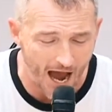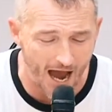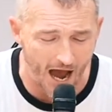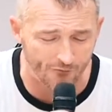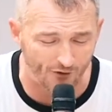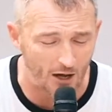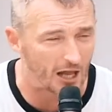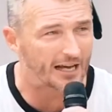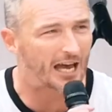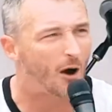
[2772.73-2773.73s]
I felt
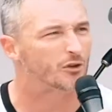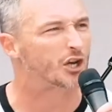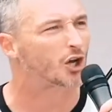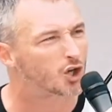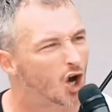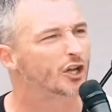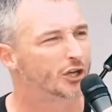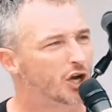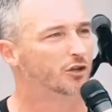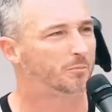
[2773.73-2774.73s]
like I was a
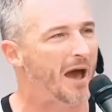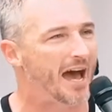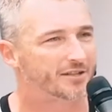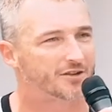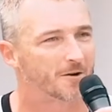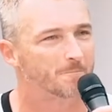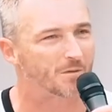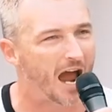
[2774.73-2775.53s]
good youth pastor.